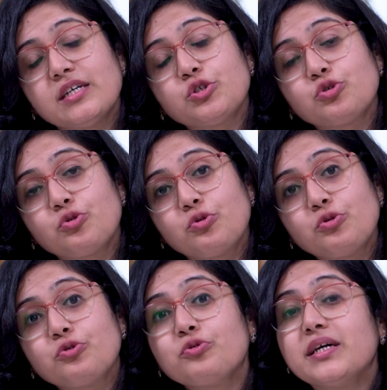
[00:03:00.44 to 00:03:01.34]
has
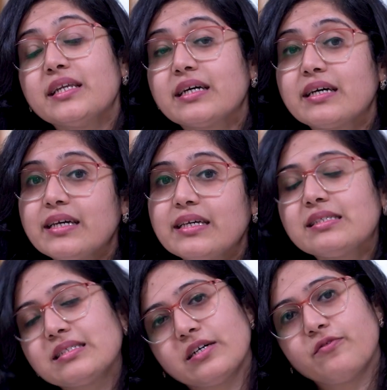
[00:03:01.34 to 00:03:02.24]
shown to
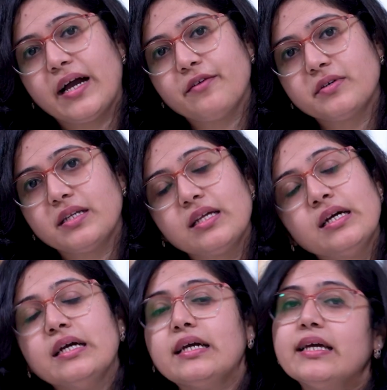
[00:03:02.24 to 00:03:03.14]
increase survival
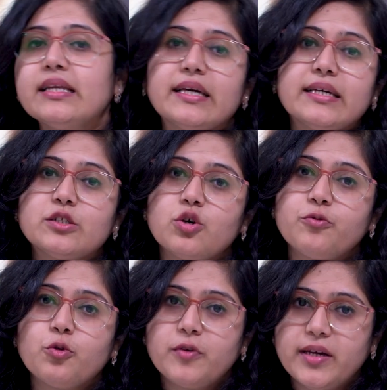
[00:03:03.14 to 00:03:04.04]
in case
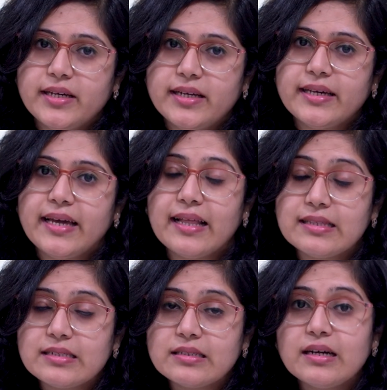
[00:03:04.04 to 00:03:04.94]
of ovarian
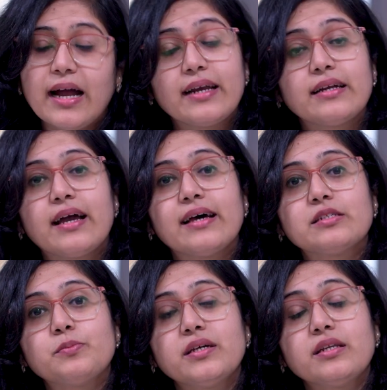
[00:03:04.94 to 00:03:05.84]
cancer, and it
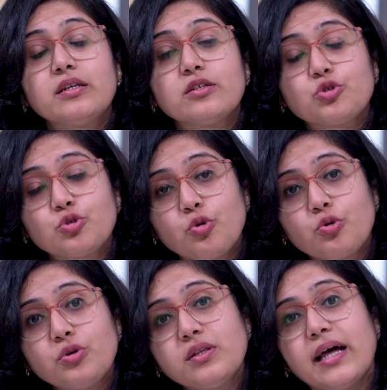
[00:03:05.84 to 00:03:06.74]
has been
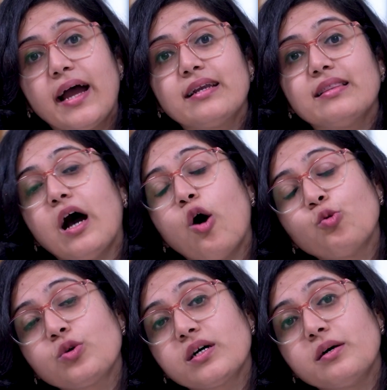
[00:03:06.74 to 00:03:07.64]
shown that the
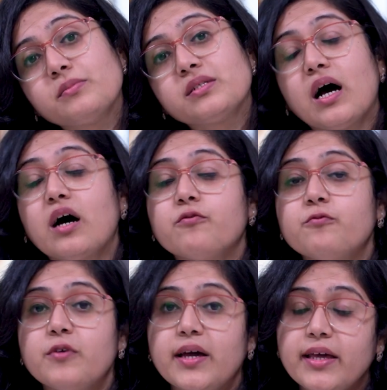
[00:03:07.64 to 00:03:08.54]
outcomes are
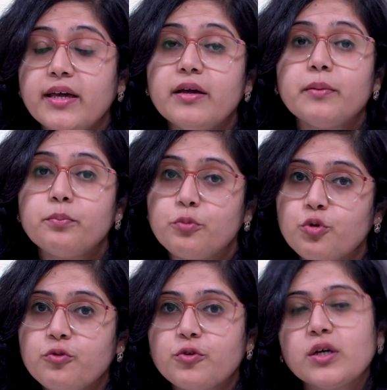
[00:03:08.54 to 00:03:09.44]
very
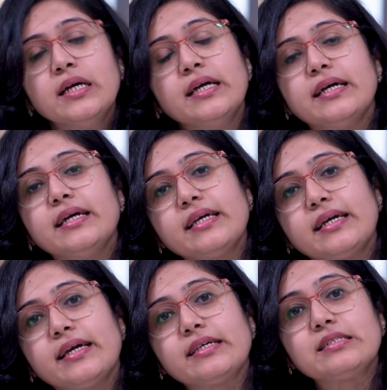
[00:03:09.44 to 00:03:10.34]
improved in
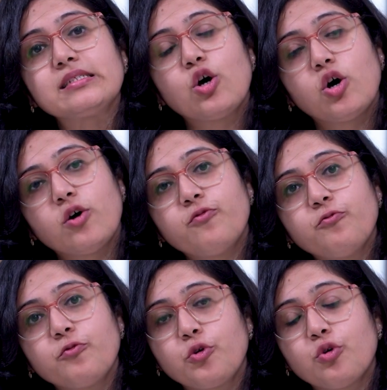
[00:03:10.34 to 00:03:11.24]
case
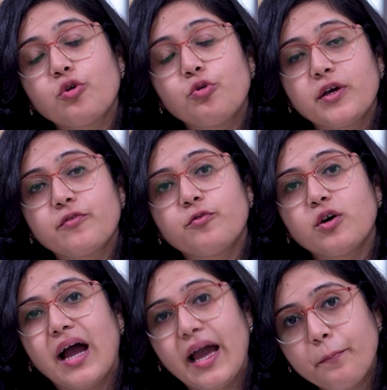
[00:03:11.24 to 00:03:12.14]
of you are going
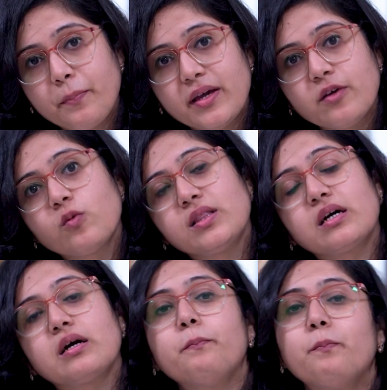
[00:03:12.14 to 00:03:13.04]
for HIPEC with
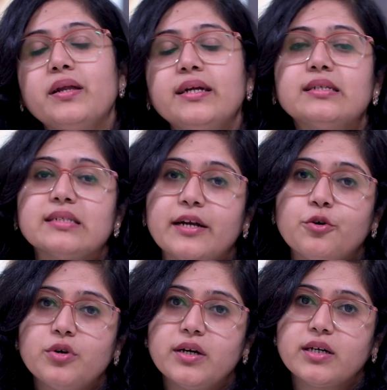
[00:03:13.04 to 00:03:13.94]
a complete
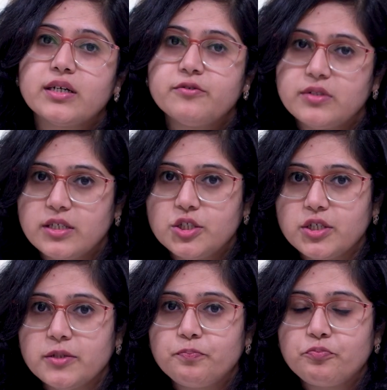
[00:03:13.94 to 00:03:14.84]
cytoreductive
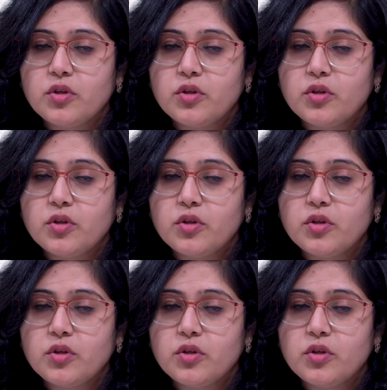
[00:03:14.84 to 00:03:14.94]
surgery.